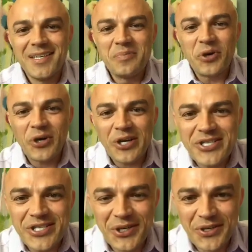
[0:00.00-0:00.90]

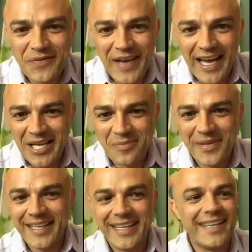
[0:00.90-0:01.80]
Personal
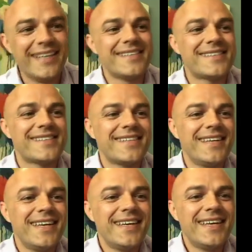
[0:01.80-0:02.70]
development is
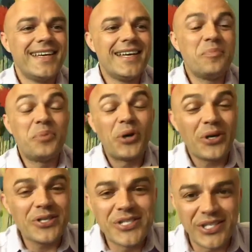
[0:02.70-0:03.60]

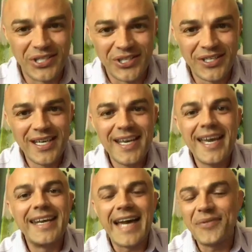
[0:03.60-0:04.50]
personal.
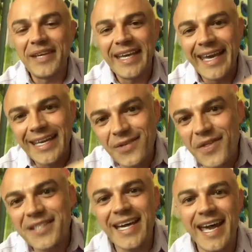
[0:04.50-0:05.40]
And at the end of
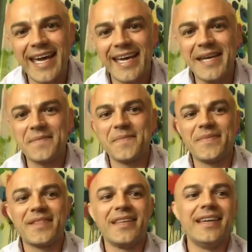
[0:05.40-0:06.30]
the day,
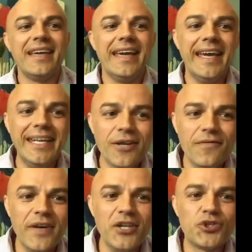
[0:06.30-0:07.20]

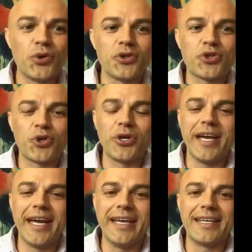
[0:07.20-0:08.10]
individuals
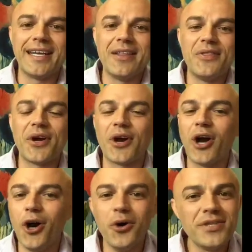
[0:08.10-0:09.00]
create
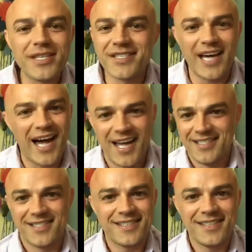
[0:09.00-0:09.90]
their own
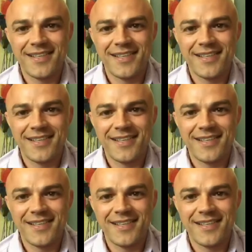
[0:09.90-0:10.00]
designs.